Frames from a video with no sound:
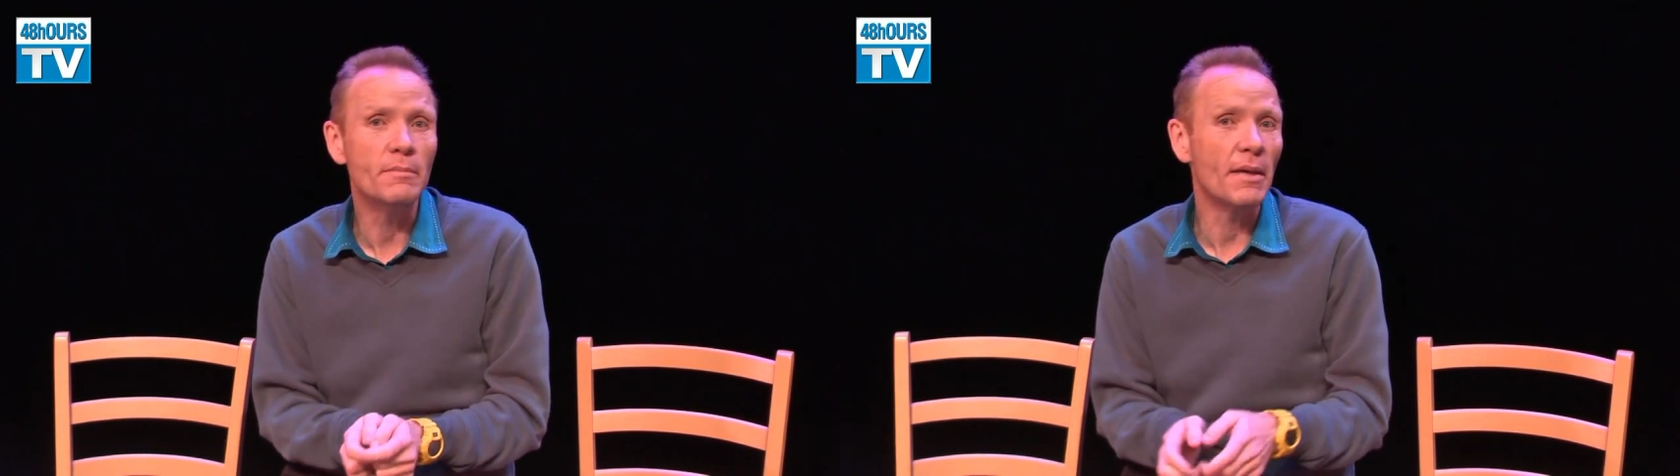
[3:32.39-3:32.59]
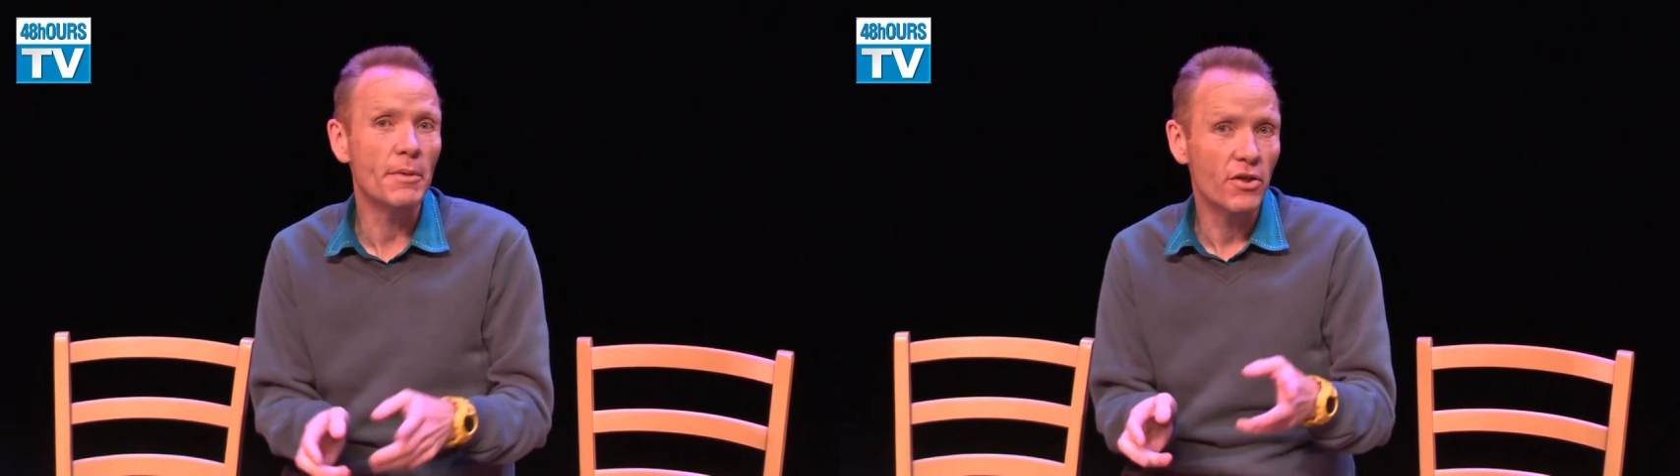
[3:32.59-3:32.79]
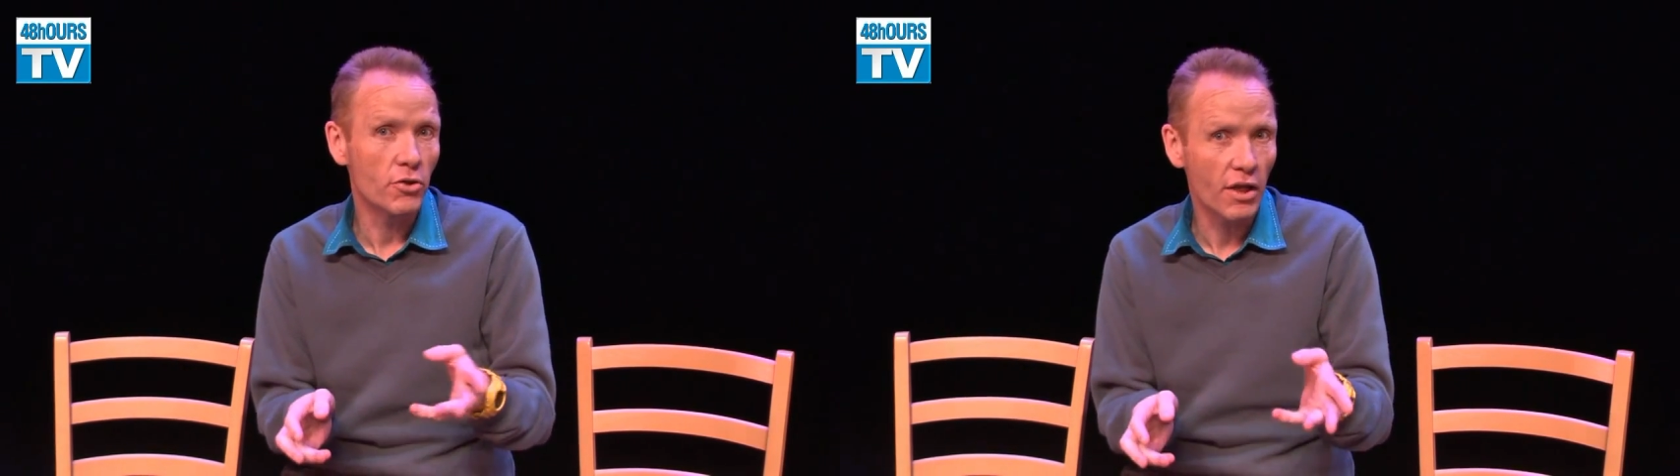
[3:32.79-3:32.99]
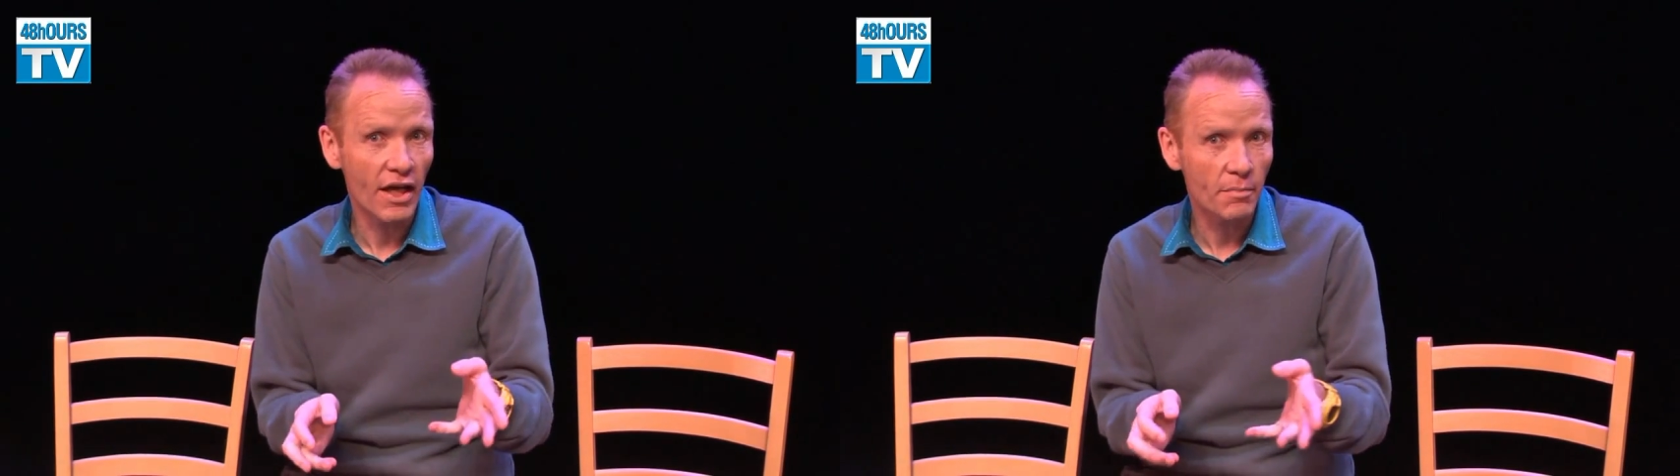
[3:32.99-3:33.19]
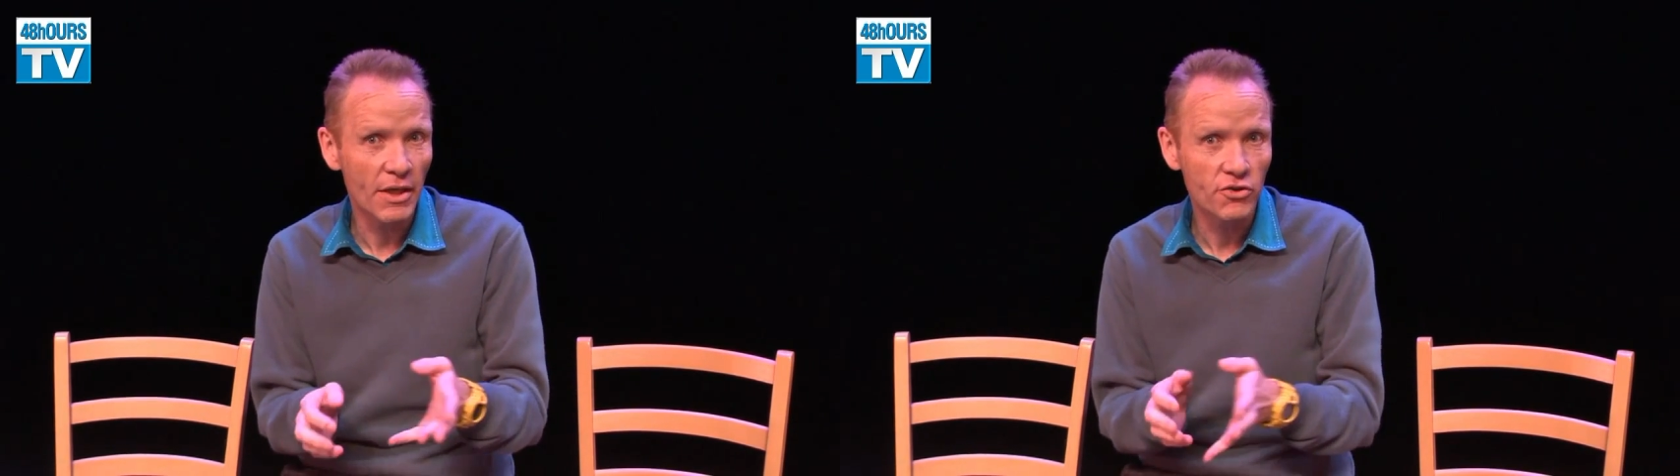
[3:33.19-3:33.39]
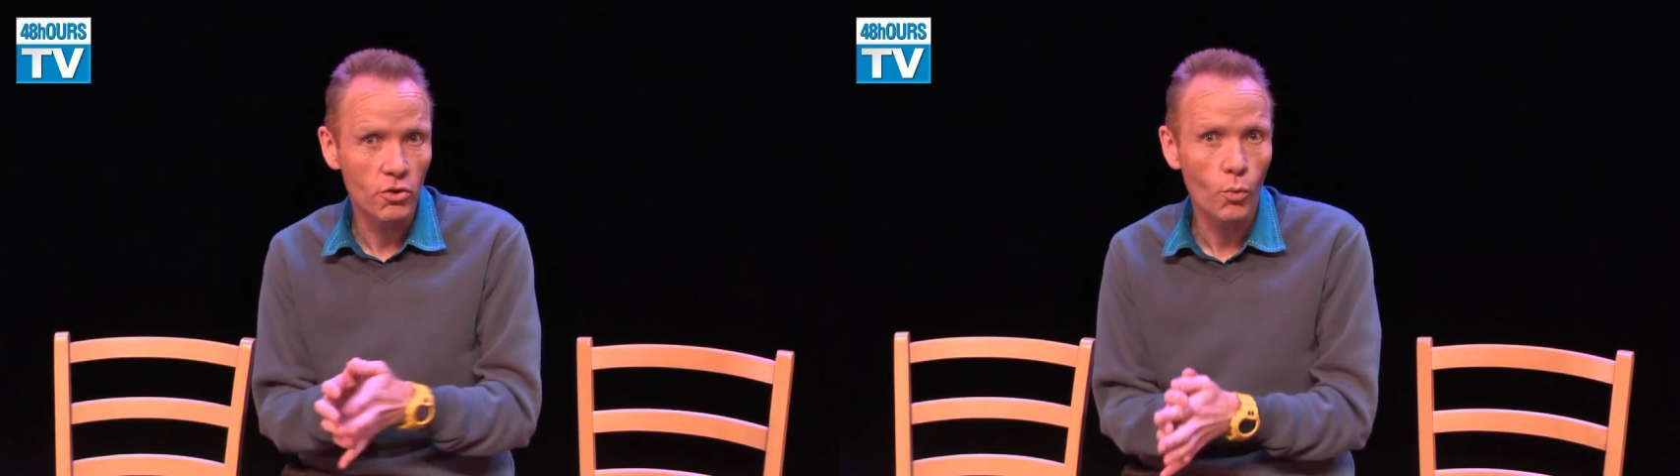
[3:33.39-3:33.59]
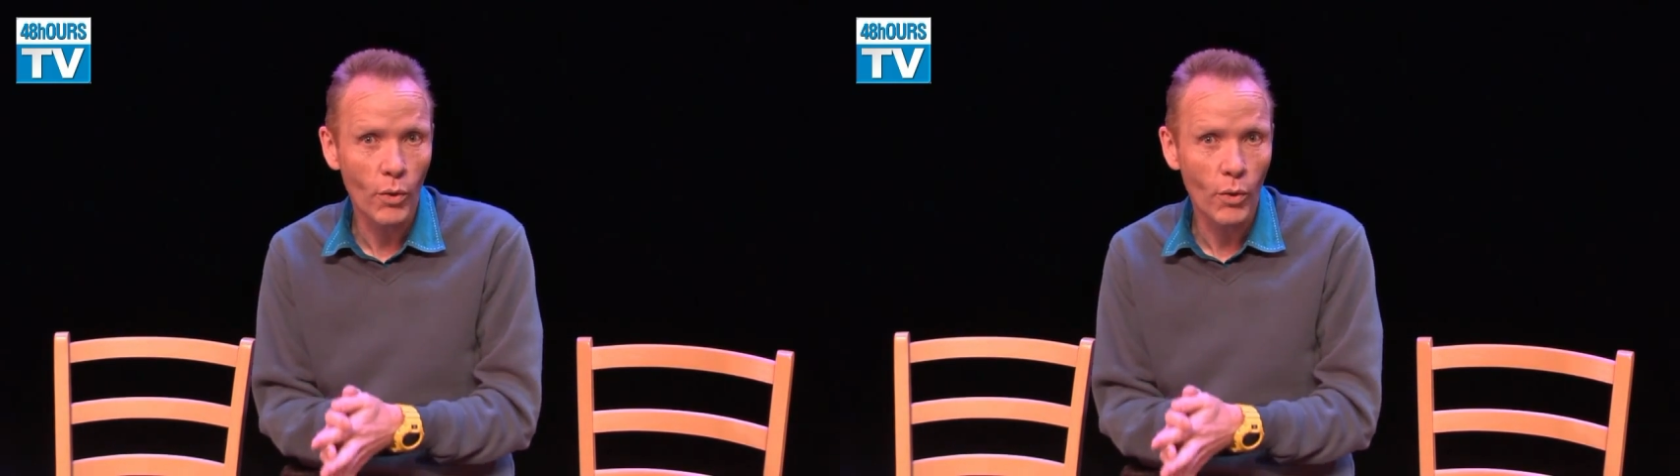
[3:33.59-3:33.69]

maybe you'd like me at your